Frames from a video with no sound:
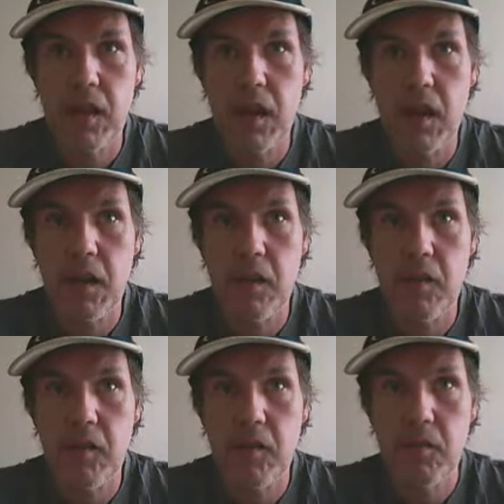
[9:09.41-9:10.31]

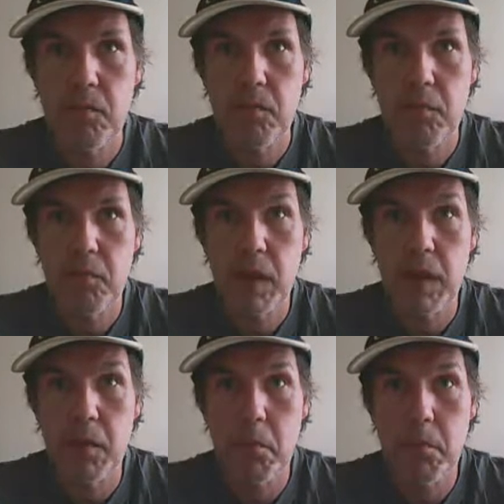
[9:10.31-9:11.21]
LA's
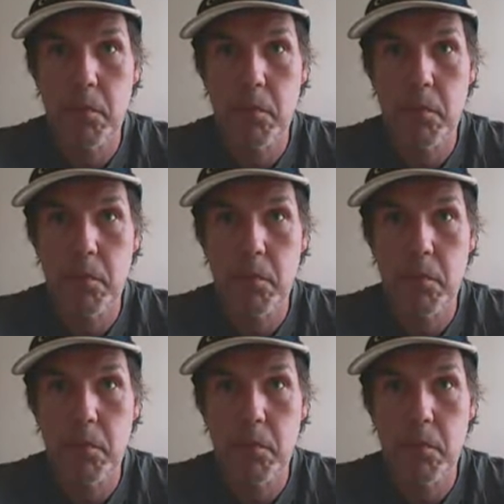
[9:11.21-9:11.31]
been